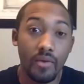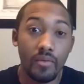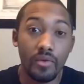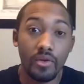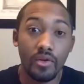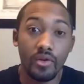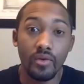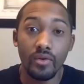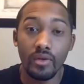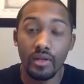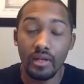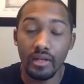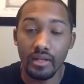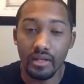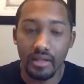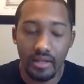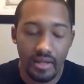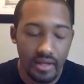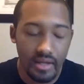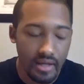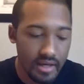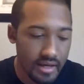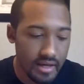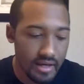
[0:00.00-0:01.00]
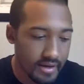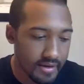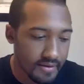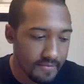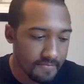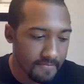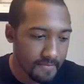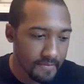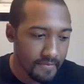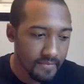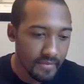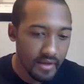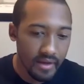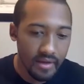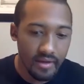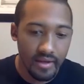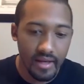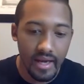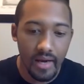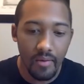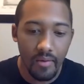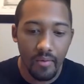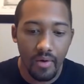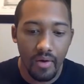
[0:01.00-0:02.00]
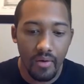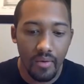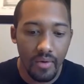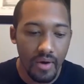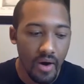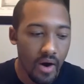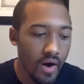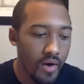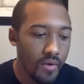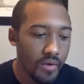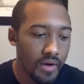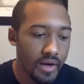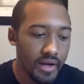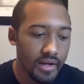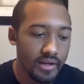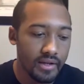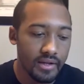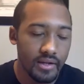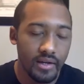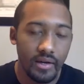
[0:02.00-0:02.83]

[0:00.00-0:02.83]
do this thing where we always,